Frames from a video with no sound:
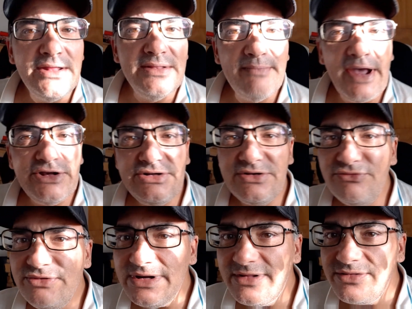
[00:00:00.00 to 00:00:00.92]
the
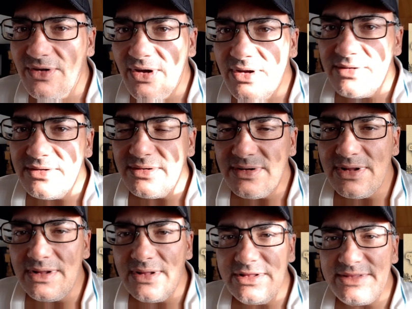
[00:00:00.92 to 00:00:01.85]
magical readathon
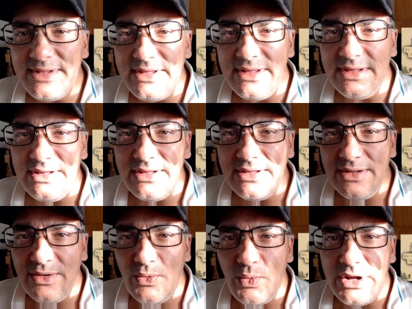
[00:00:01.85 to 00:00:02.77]

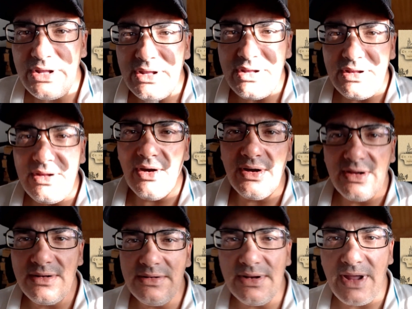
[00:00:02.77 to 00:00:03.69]
thingy, we
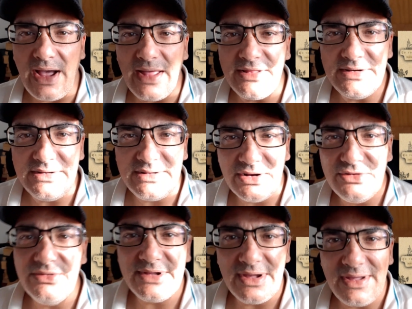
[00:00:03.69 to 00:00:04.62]
are either need to go
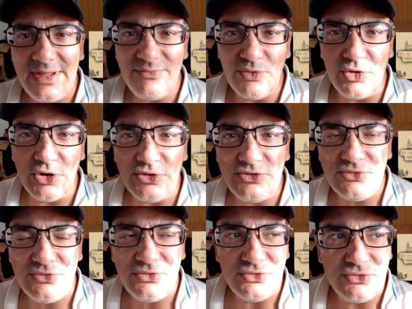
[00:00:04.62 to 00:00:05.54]
to the cave or go
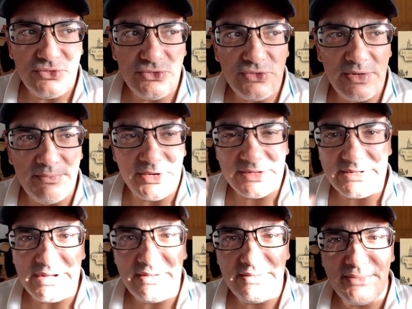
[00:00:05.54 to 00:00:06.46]
to a
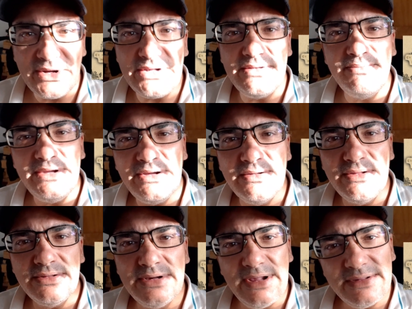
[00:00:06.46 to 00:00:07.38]
building, but
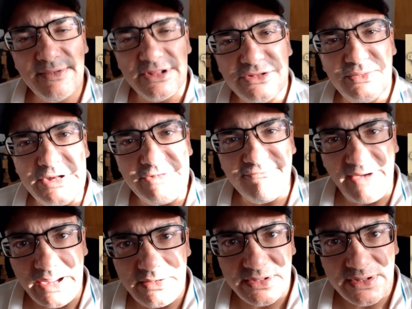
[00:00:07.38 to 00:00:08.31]
because next month we need to
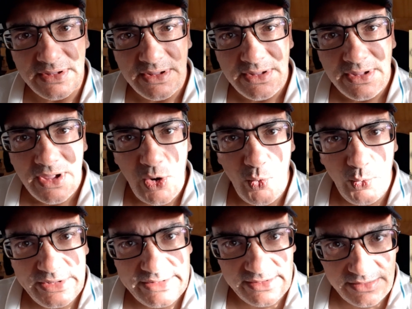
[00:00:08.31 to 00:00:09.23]
fight a
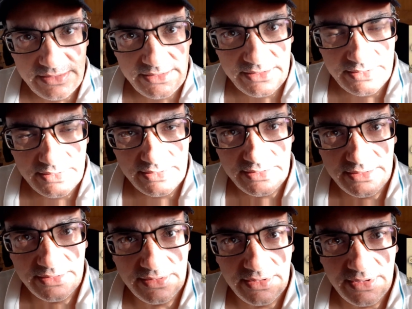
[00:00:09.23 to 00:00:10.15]
wizard.
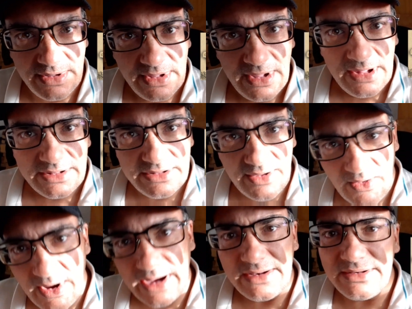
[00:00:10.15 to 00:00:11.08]

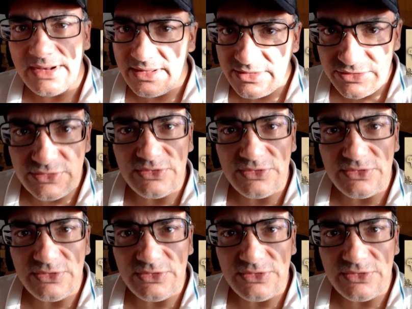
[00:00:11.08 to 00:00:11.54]
So I can take